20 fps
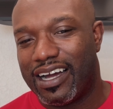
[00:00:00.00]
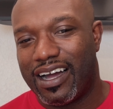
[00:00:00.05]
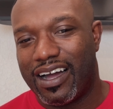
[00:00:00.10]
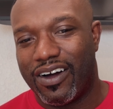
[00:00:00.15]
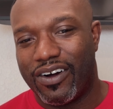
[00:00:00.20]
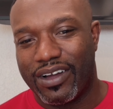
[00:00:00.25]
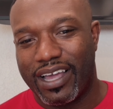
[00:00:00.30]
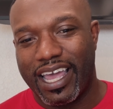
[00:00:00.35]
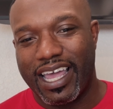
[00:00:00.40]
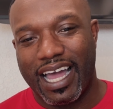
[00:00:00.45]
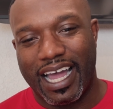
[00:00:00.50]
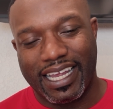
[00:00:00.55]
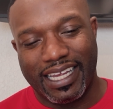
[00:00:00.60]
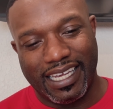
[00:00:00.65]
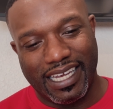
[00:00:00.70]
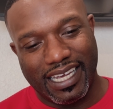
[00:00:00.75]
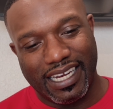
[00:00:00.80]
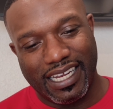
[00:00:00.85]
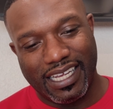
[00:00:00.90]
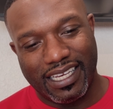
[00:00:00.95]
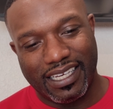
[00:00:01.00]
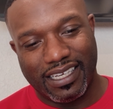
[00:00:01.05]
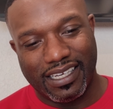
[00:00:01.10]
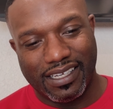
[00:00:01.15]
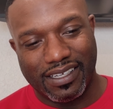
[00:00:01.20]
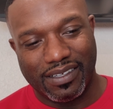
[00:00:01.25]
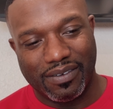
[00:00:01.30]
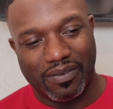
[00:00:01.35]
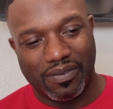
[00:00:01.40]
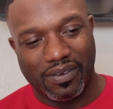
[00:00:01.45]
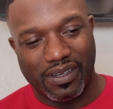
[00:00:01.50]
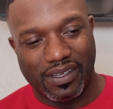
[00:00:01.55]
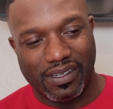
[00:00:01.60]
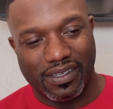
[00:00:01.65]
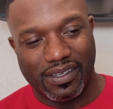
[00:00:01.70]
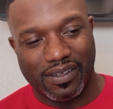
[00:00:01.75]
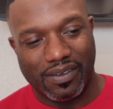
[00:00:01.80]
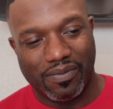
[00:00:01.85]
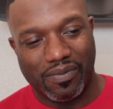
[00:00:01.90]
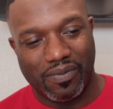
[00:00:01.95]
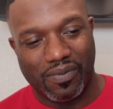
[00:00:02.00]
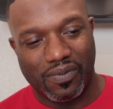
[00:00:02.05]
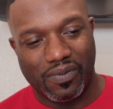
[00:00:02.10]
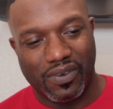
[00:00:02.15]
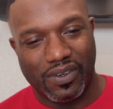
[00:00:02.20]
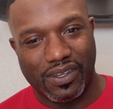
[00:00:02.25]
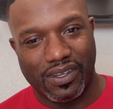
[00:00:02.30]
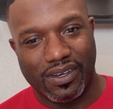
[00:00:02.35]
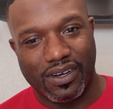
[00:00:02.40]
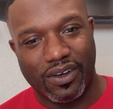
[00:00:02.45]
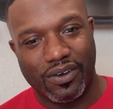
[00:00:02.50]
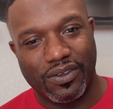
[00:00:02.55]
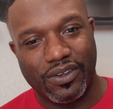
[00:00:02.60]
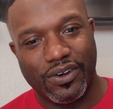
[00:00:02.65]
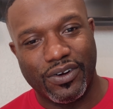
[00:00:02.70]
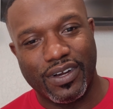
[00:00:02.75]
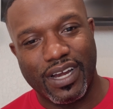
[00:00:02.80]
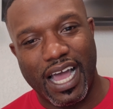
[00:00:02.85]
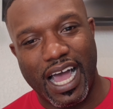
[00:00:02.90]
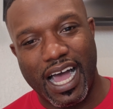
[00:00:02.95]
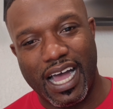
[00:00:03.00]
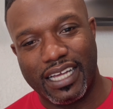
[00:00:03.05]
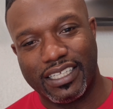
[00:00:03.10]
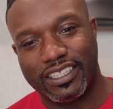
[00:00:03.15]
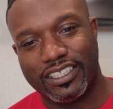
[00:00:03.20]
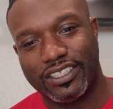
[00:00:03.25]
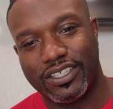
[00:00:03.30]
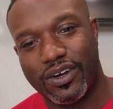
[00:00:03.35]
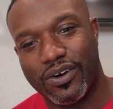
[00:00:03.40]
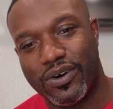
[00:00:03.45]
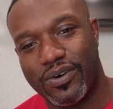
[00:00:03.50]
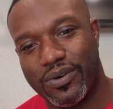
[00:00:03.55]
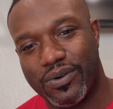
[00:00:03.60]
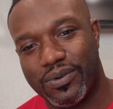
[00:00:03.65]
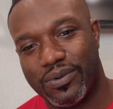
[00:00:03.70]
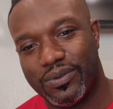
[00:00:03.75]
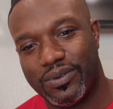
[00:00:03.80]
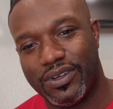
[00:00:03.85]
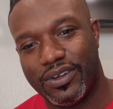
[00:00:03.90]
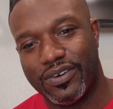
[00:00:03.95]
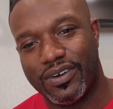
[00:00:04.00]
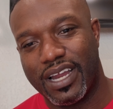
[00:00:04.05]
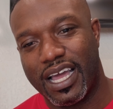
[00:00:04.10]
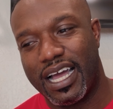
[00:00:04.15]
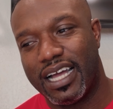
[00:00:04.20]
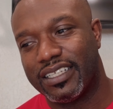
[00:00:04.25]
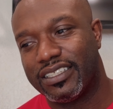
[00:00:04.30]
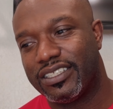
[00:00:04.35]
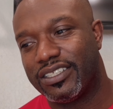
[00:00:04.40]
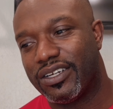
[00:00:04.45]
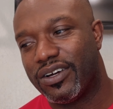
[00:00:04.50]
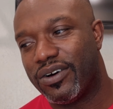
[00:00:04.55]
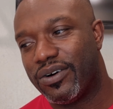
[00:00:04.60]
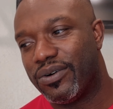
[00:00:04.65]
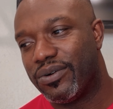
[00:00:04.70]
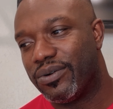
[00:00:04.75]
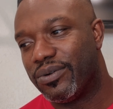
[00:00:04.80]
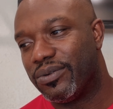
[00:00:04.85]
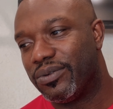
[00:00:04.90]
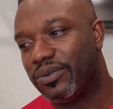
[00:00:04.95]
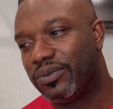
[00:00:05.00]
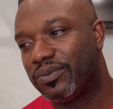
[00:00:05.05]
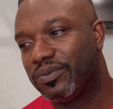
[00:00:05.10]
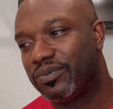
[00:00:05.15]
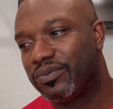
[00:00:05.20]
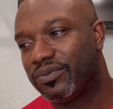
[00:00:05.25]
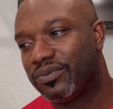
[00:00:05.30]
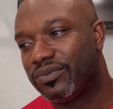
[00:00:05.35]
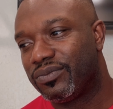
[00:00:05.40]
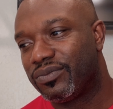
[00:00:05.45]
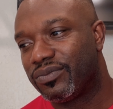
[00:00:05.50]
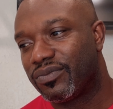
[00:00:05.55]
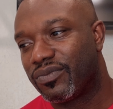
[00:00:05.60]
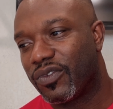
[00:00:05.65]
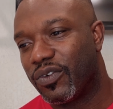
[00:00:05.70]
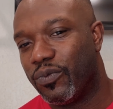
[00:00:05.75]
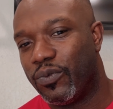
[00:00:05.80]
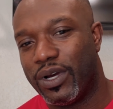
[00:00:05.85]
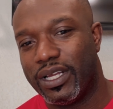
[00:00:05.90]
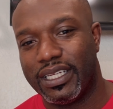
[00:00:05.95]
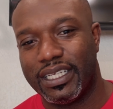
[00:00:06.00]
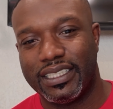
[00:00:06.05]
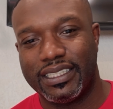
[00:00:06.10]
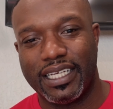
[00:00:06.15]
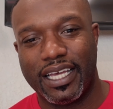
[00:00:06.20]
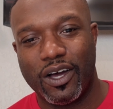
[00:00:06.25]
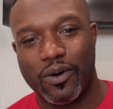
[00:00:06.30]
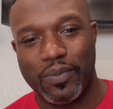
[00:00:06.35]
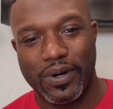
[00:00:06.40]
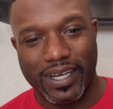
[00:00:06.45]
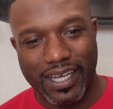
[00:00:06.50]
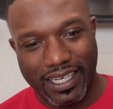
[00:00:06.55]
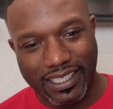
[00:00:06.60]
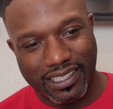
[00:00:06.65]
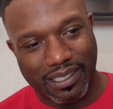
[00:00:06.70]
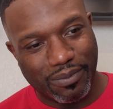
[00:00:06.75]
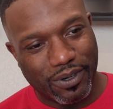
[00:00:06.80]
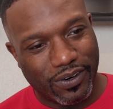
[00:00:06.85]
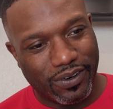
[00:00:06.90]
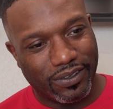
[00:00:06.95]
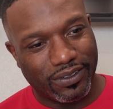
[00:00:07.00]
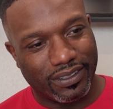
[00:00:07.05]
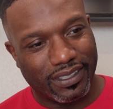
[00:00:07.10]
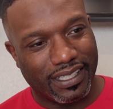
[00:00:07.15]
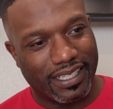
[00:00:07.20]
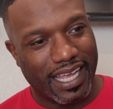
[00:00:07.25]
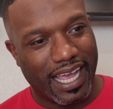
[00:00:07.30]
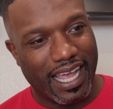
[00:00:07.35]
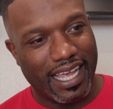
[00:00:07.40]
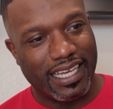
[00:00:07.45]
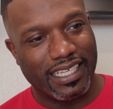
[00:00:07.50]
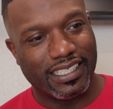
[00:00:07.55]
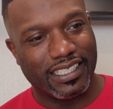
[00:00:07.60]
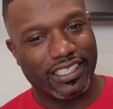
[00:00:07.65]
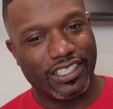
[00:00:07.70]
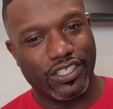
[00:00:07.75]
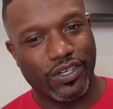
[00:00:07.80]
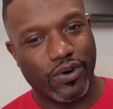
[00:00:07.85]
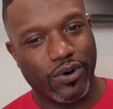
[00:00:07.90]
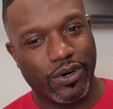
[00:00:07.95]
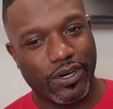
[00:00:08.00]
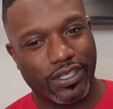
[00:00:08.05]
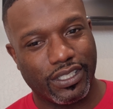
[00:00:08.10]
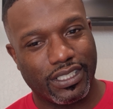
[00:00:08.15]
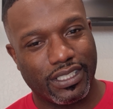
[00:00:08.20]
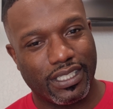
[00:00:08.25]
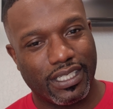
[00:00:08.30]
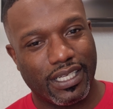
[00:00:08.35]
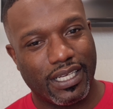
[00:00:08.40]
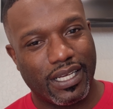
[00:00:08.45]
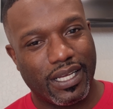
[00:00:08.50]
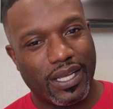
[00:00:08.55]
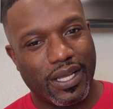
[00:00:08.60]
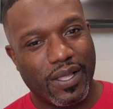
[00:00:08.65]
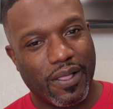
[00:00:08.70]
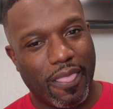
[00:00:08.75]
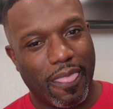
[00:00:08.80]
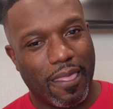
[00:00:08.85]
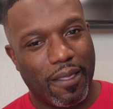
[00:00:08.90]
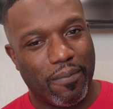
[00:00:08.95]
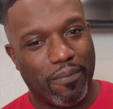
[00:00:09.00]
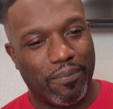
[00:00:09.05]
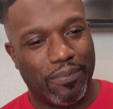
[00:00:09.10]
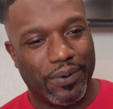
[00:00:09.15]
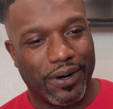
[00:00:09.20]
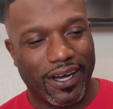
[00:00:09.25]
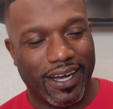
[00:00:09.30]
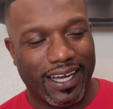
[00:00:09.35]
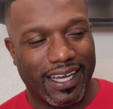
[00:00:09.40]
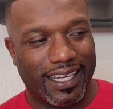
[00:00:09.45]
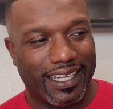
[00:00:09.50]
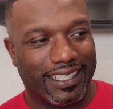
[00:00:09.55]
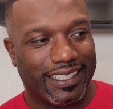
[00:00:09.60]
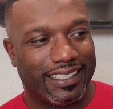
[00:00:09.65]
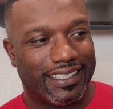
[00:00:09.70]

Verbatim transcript: okay, I get it. You know, you're not so you're not so willing to help a customer that isn't yours. But